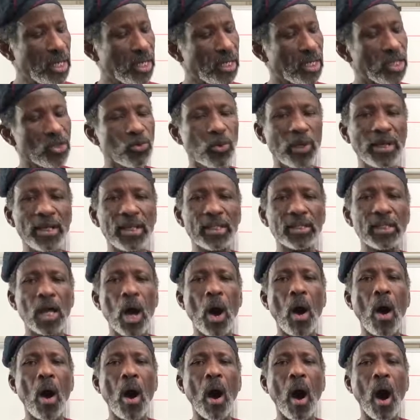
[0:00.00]
This one is
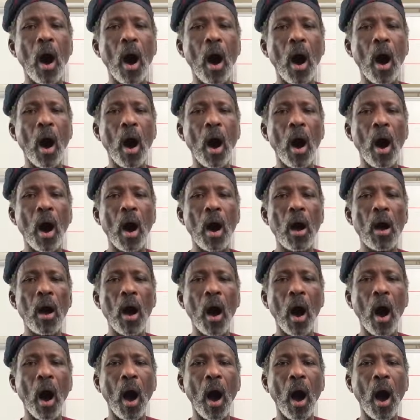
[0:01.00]
ka,
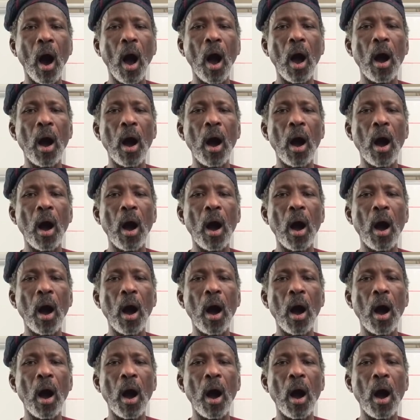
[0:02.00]
cough,